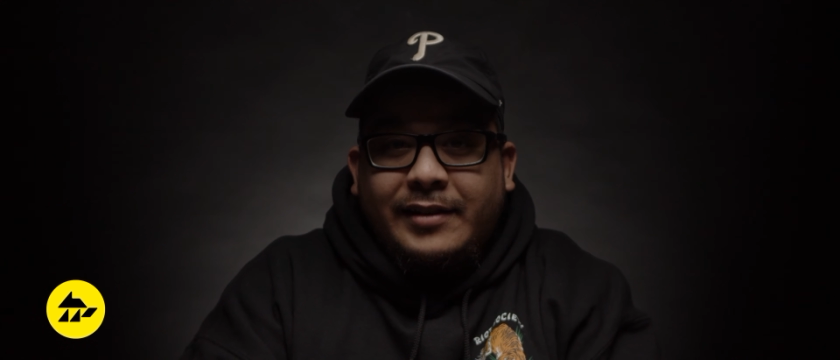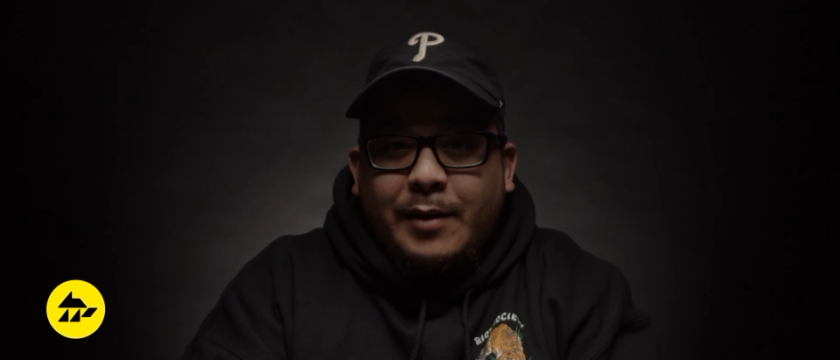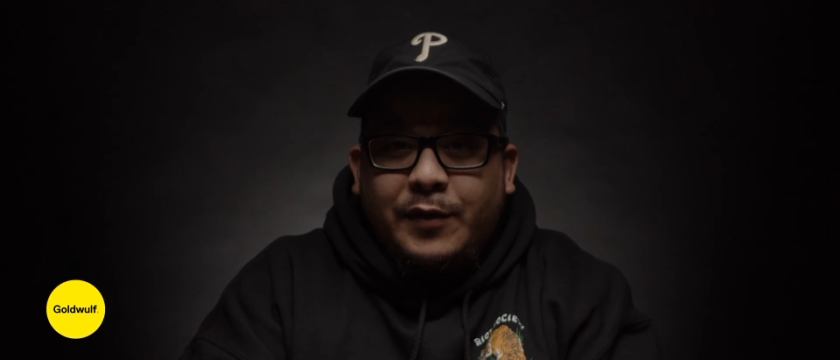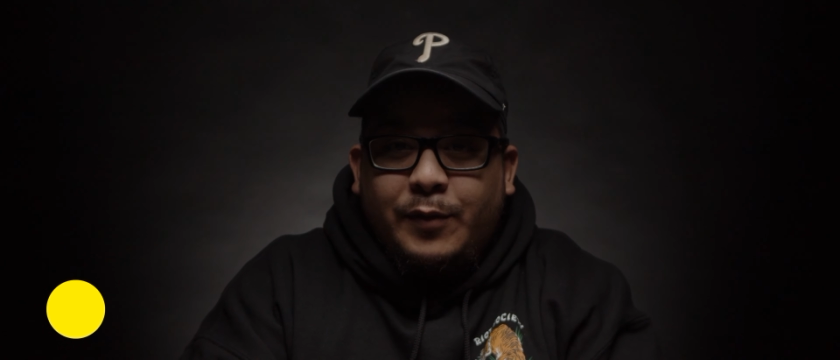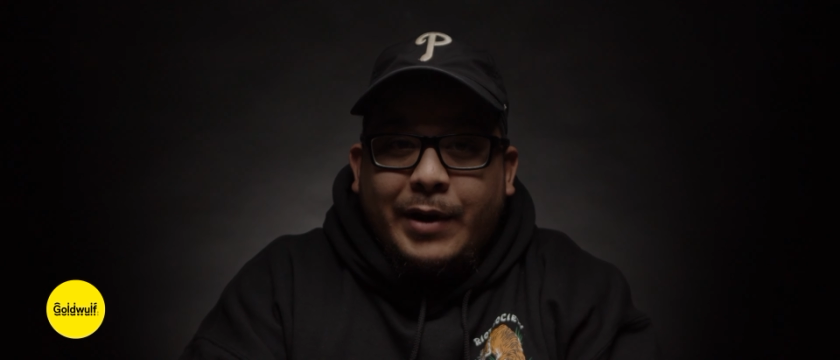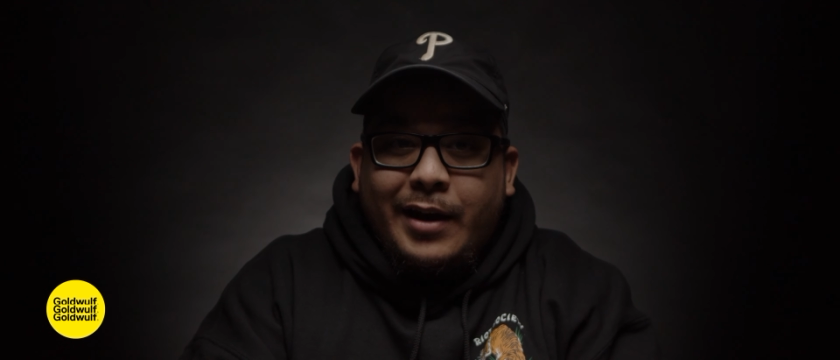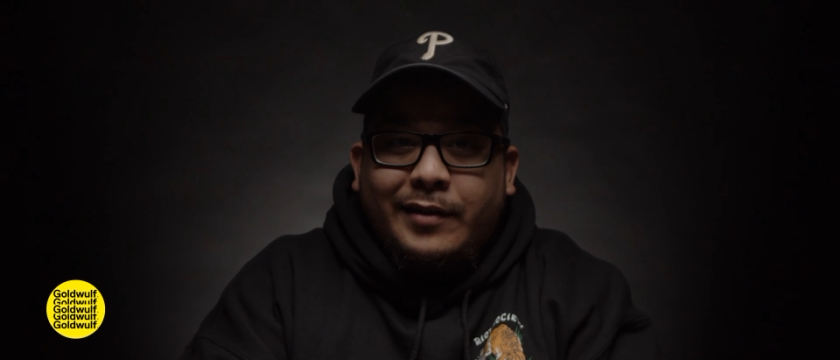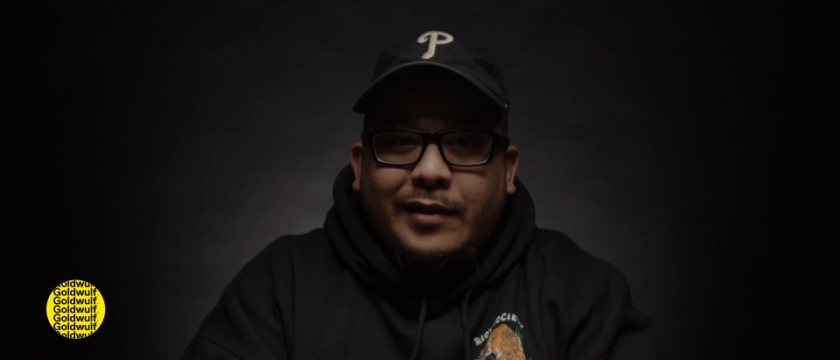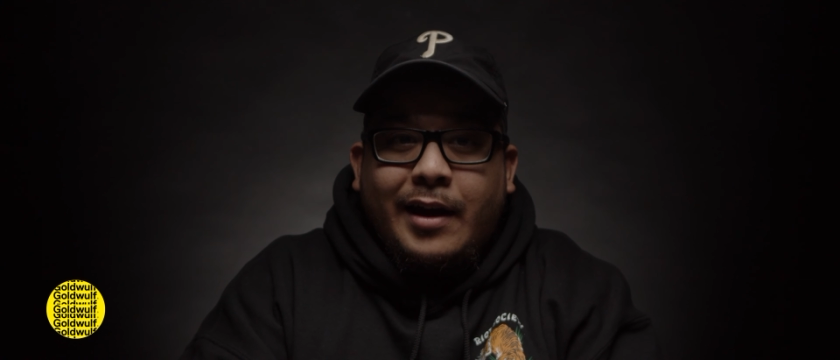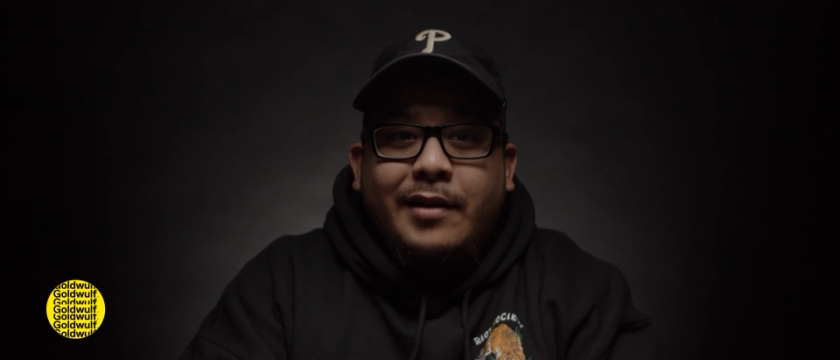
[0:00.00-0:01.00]
same
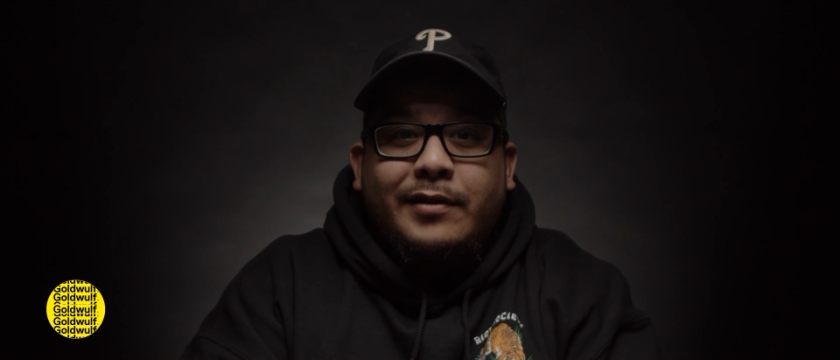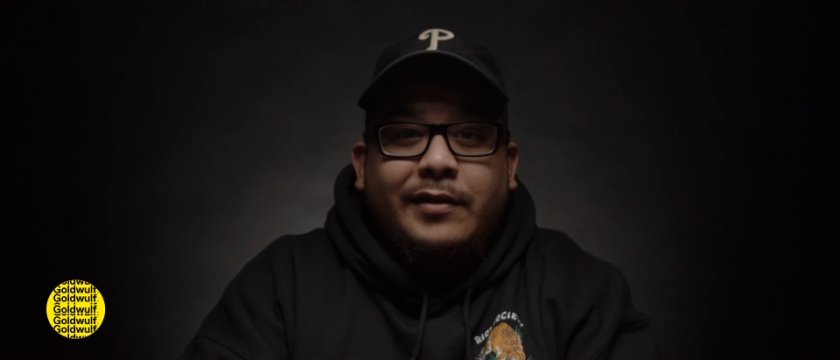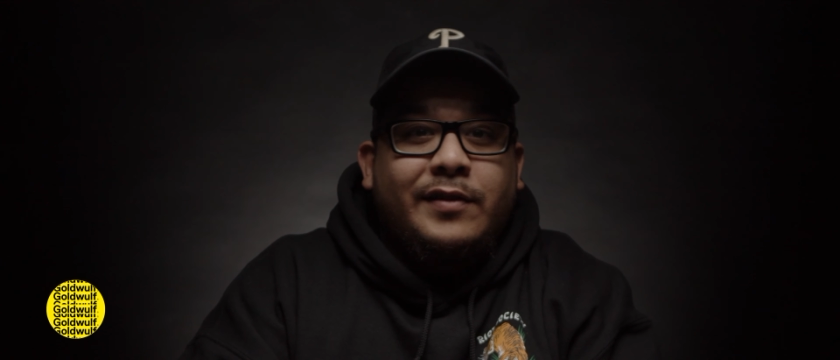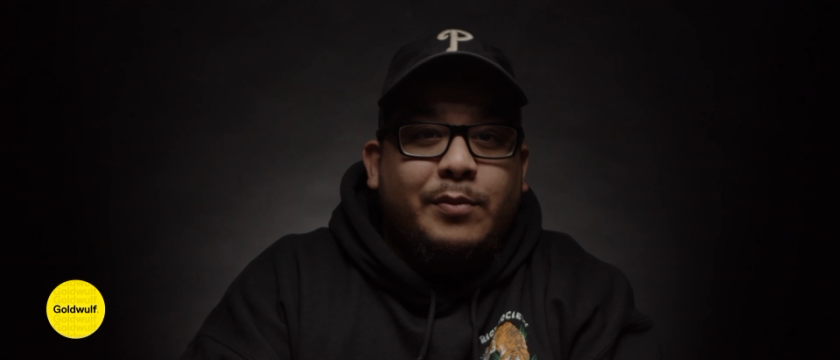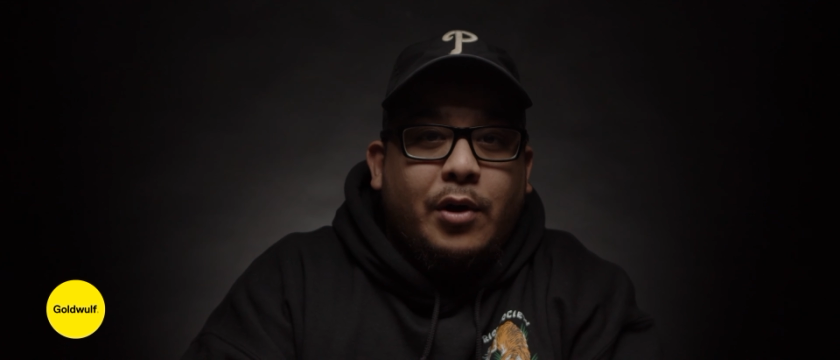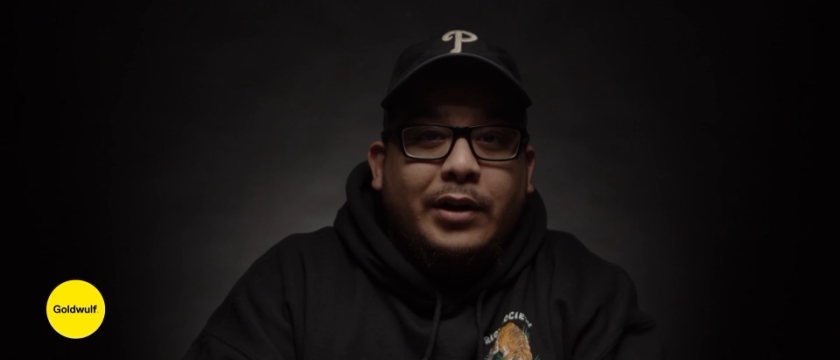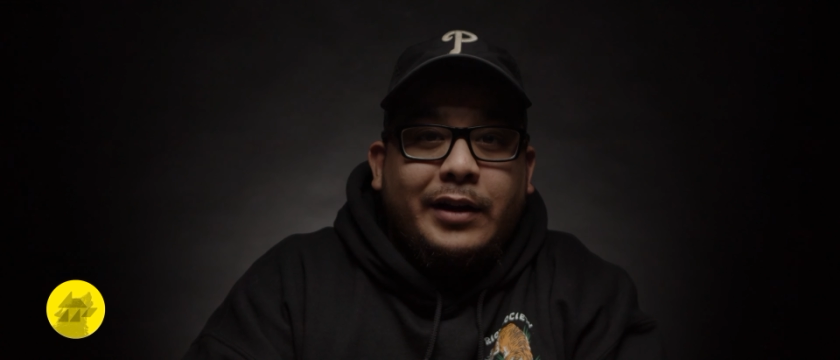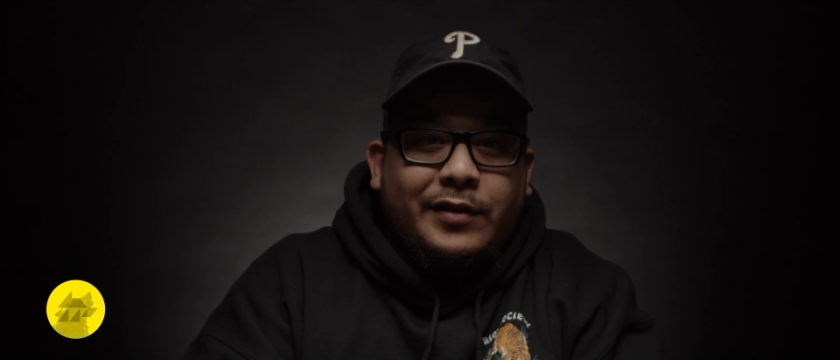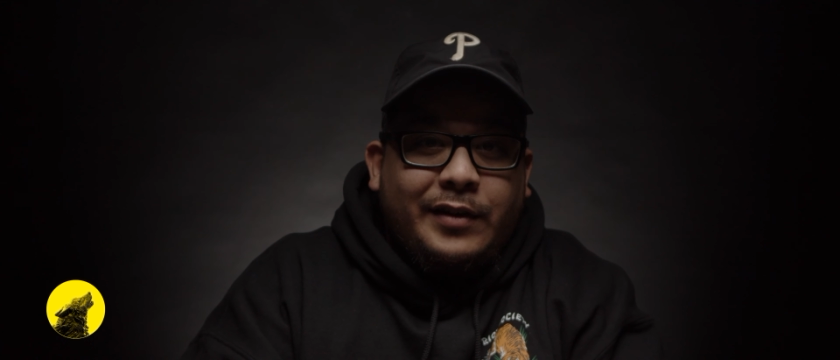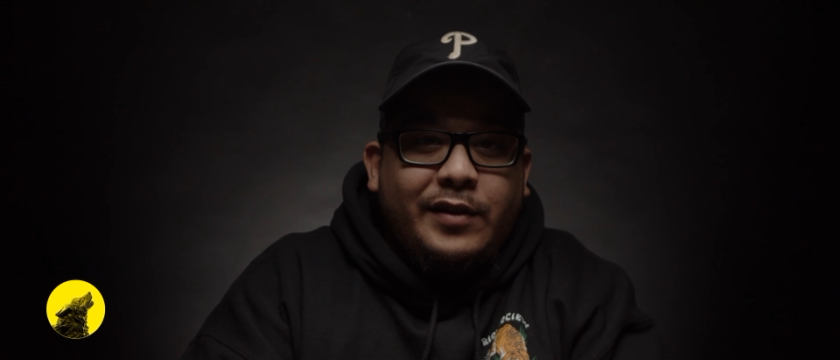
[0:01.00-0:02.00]
specs as the
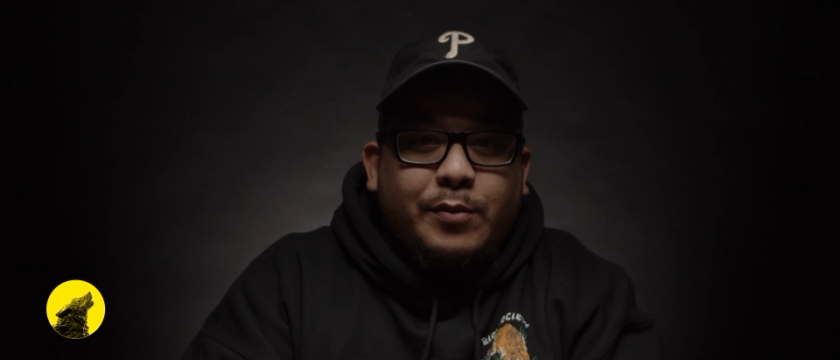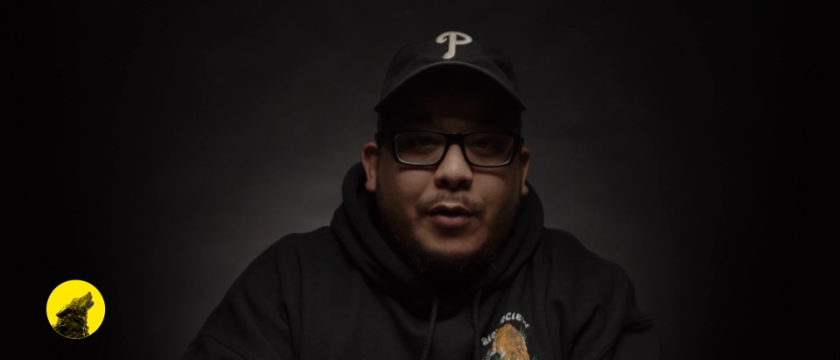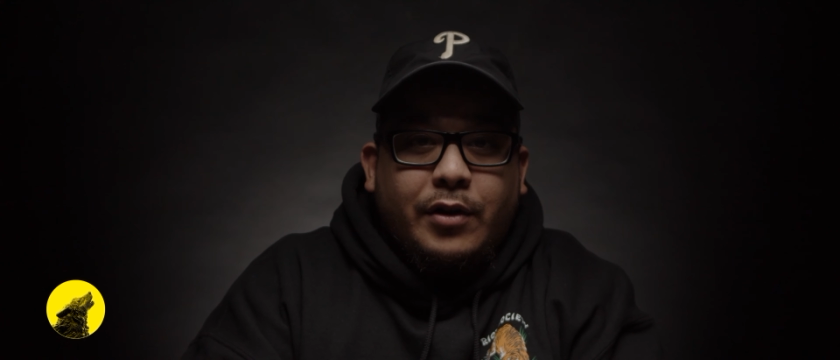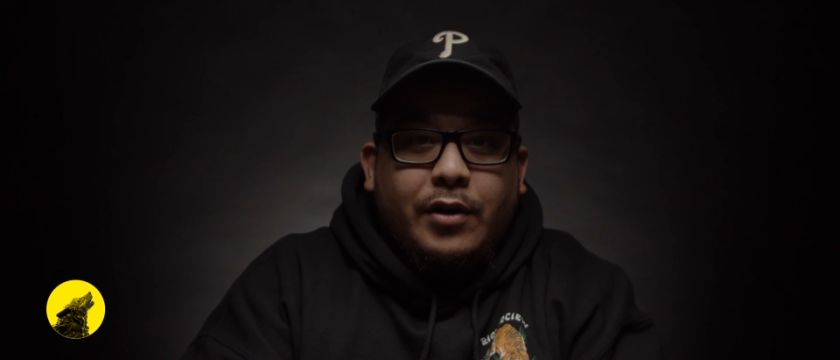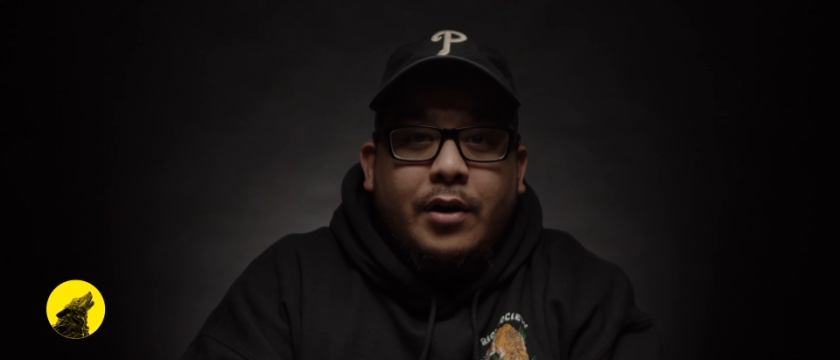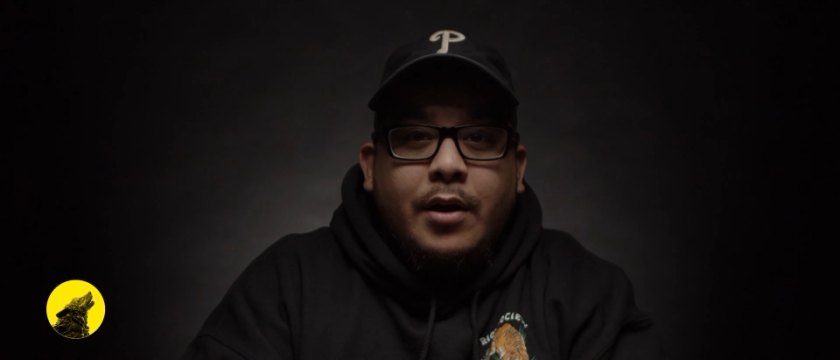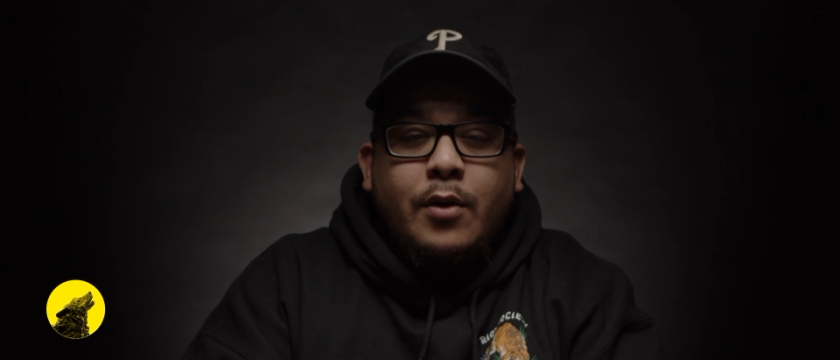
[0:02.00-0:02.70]
SmallHD's monitor,